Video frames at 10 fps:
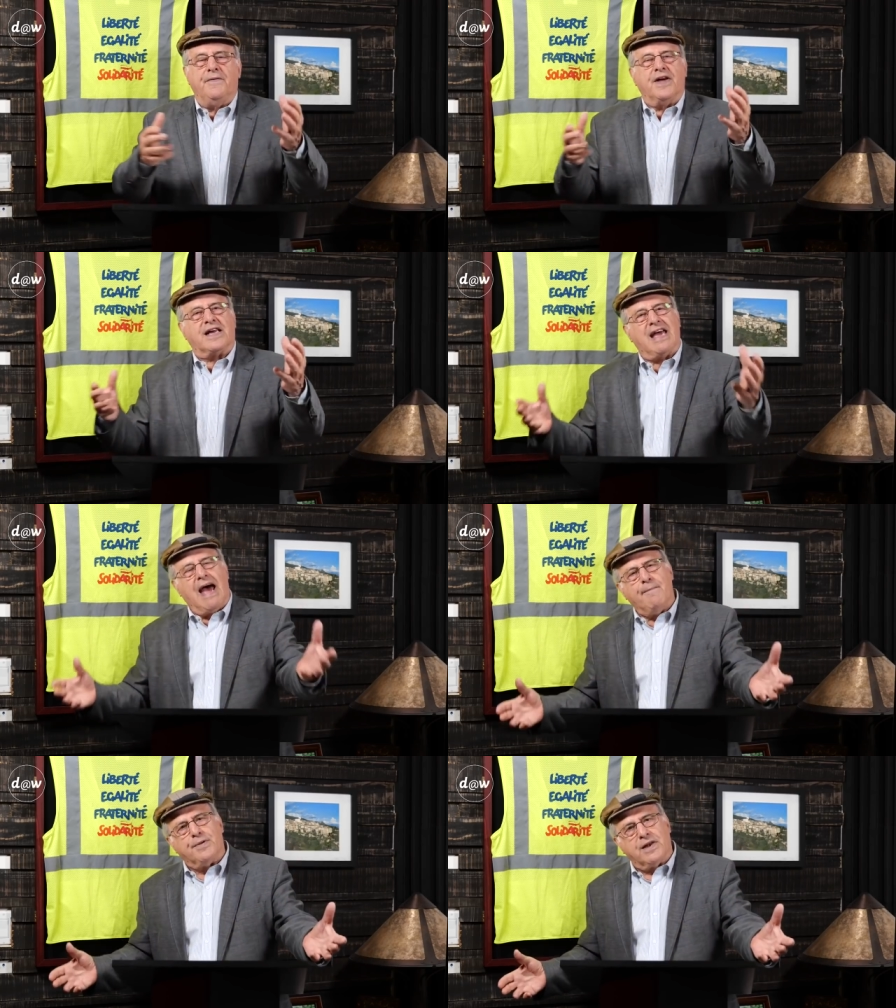The
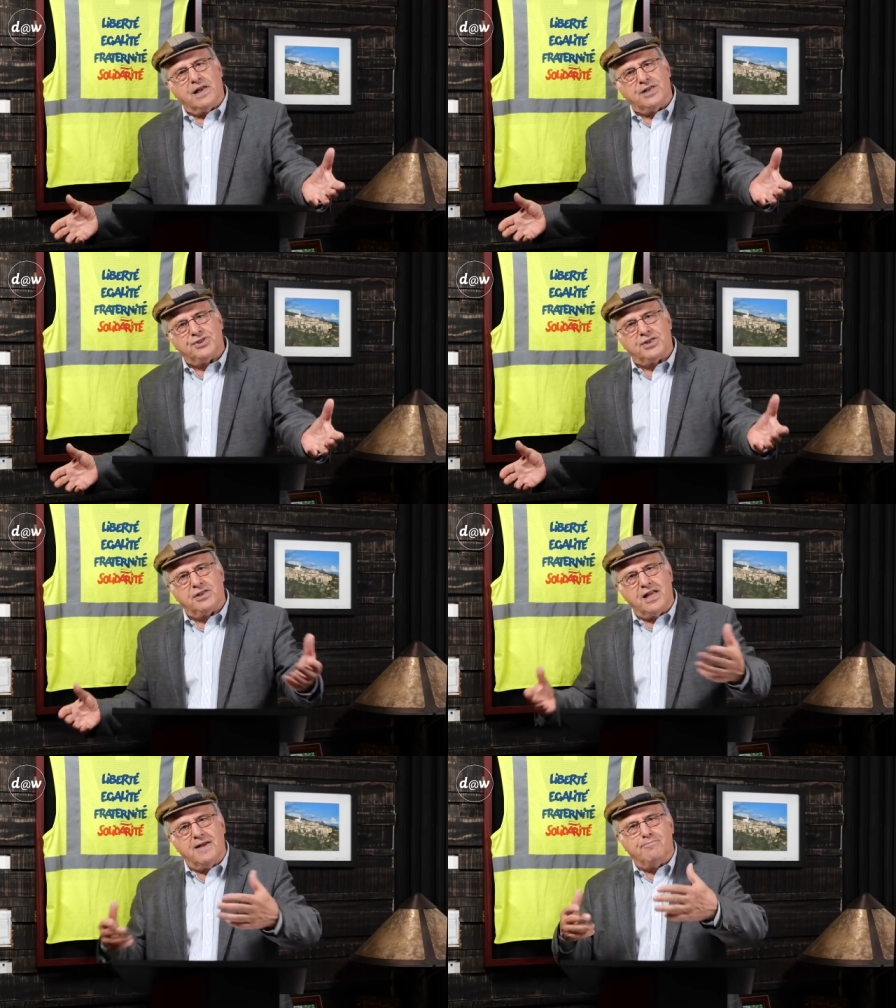capitalist,
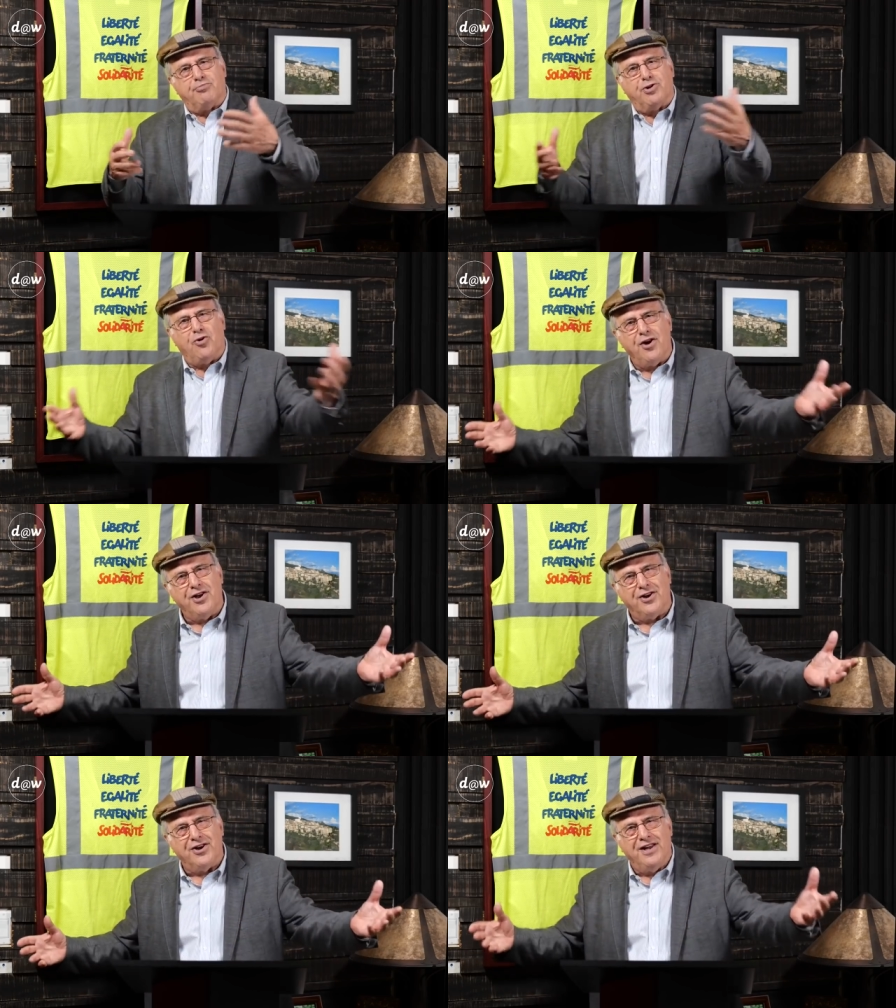the
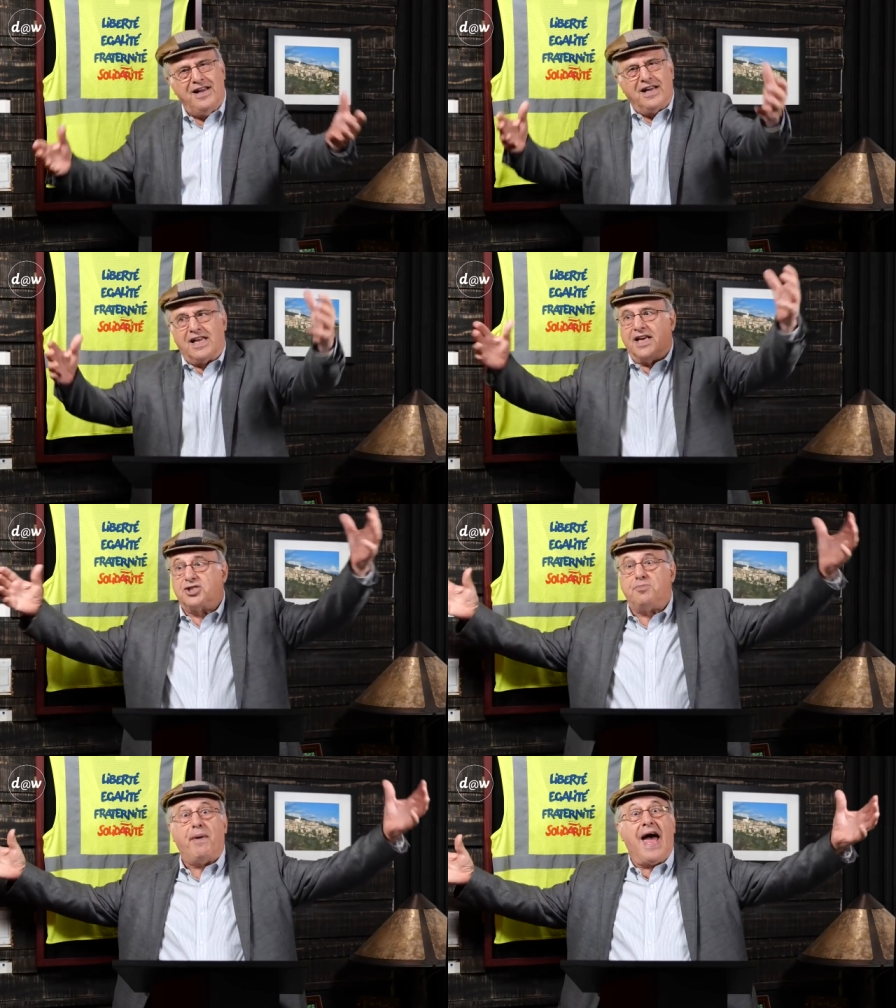employer,
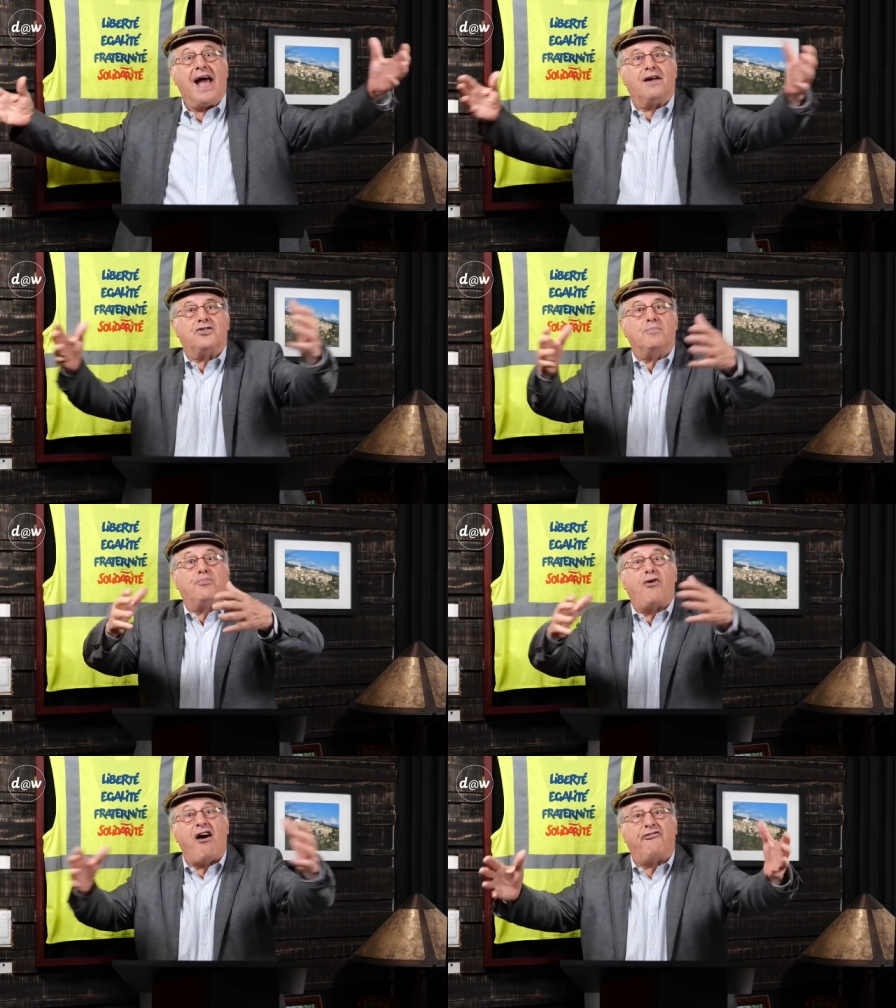gets back the
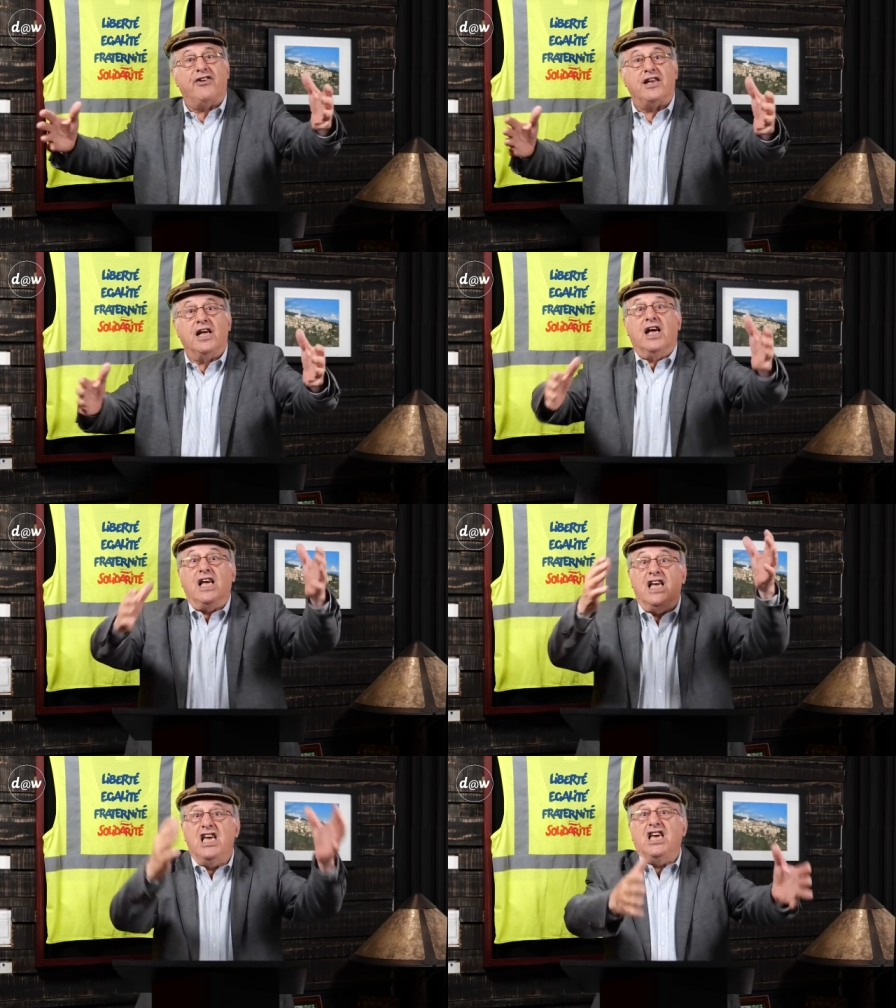profit
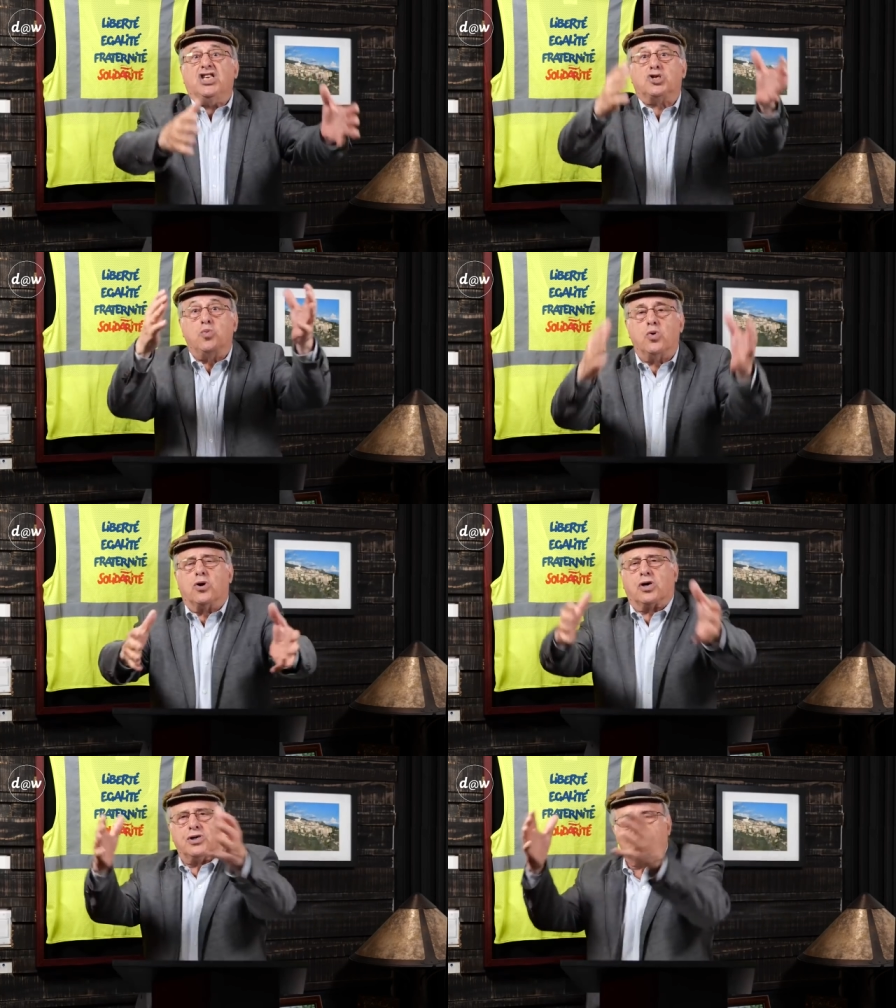each
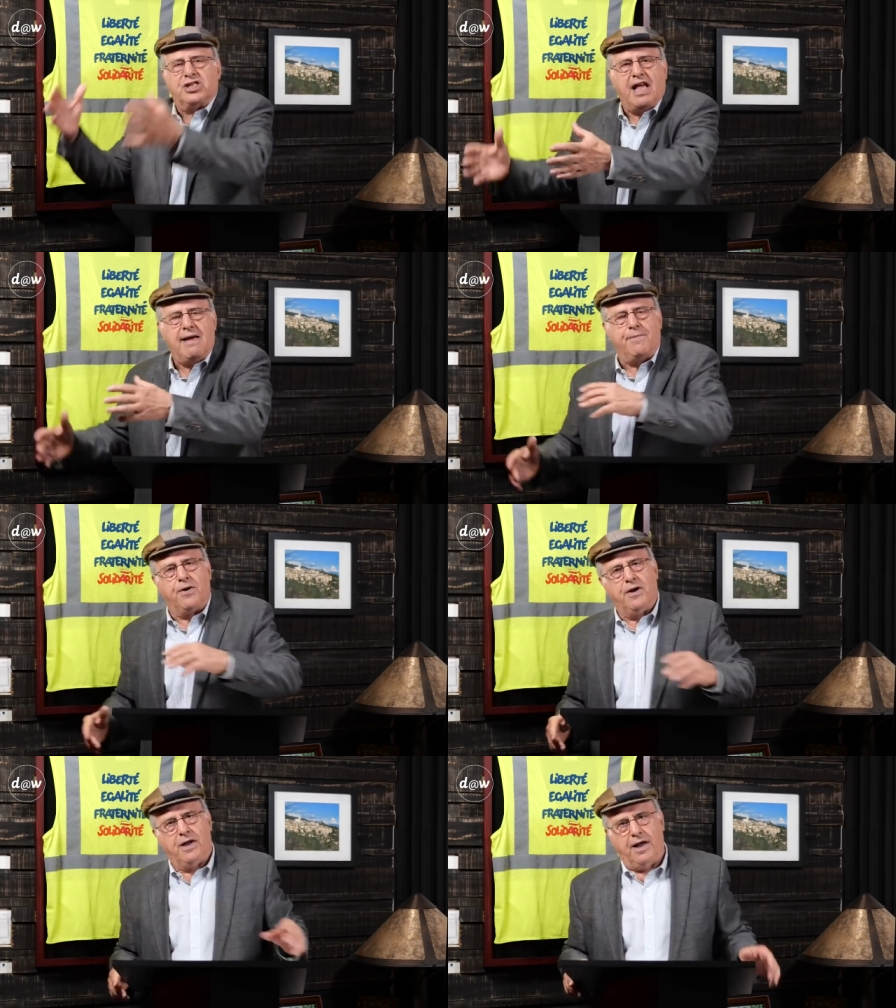worker's
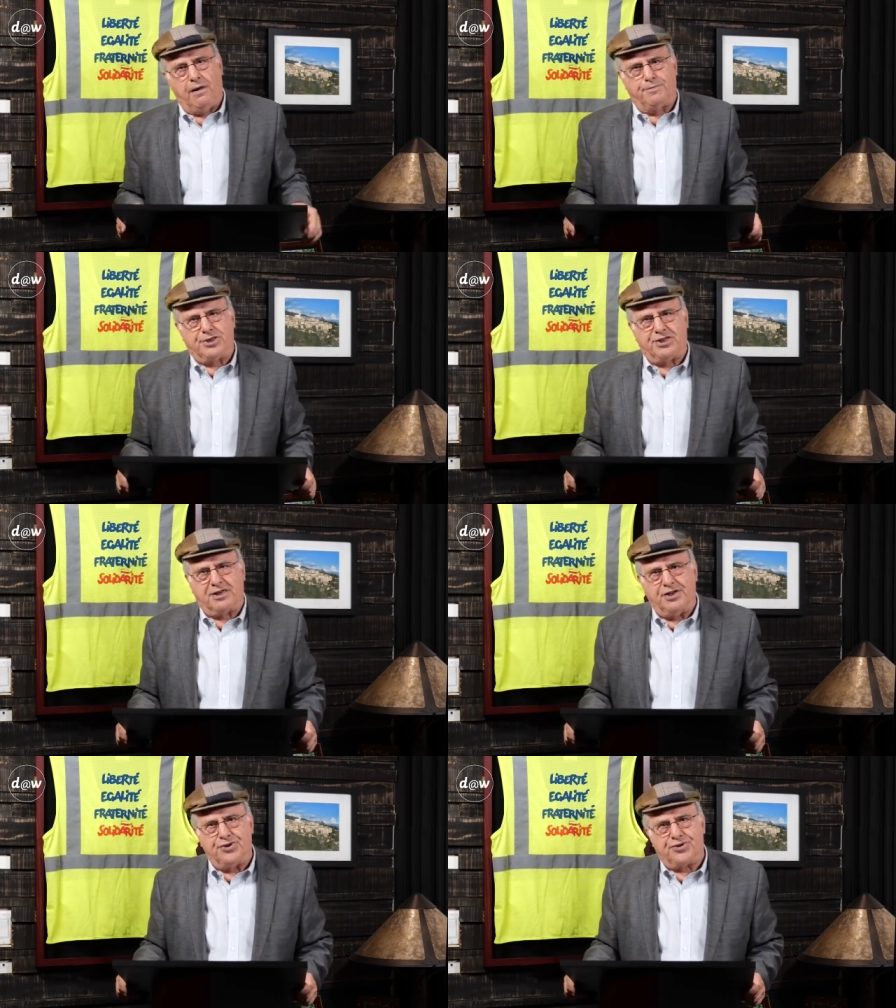labor helps
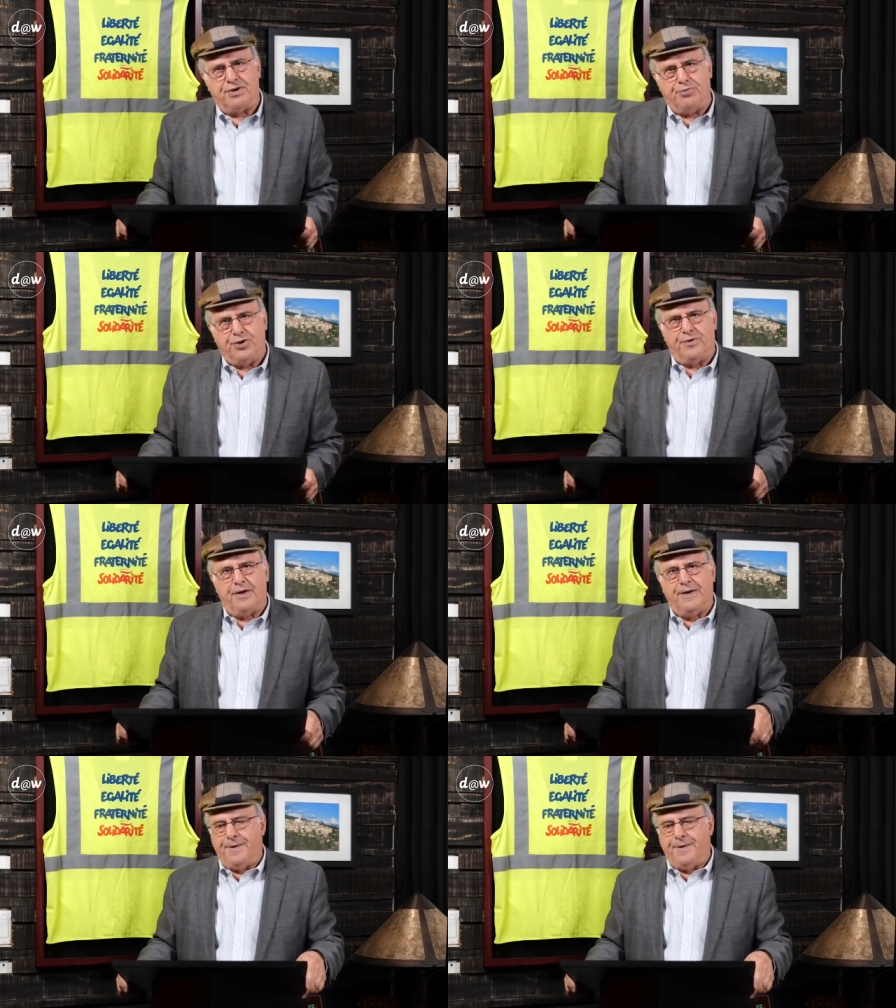to contribute.